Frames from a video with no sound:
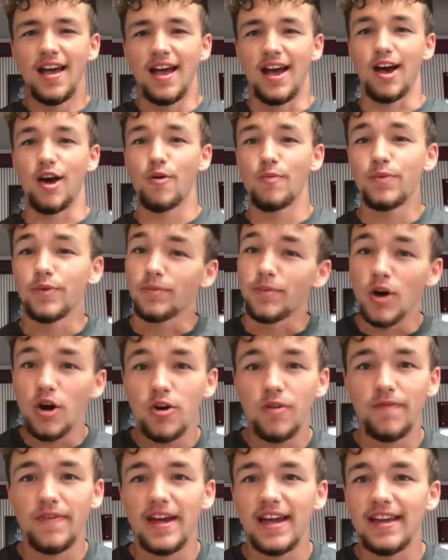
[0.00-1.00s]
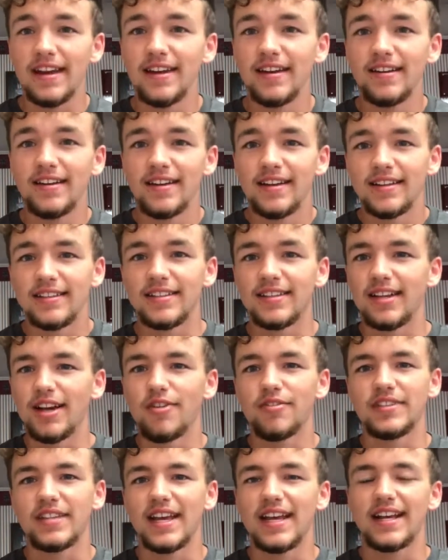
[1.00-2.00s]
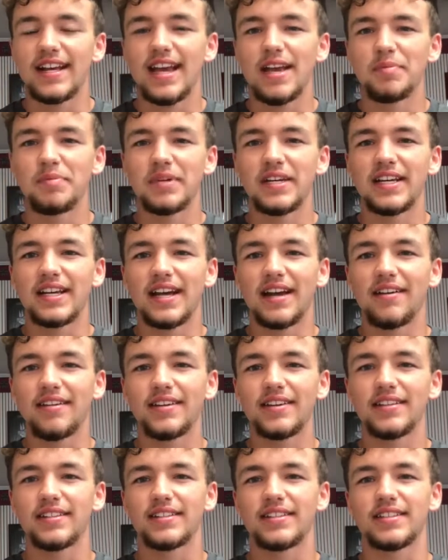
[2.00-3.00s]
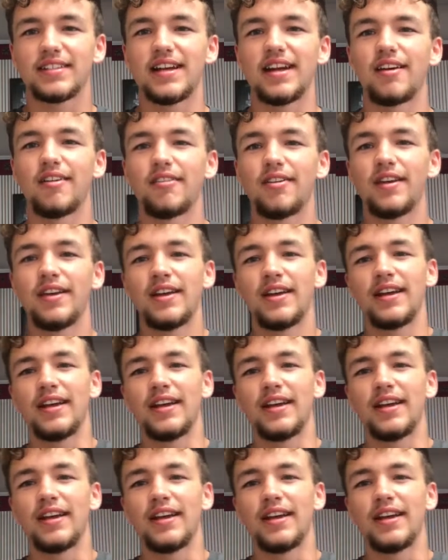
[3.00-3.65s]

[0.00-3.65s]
I hope you're motivated to go take AP Calculus now.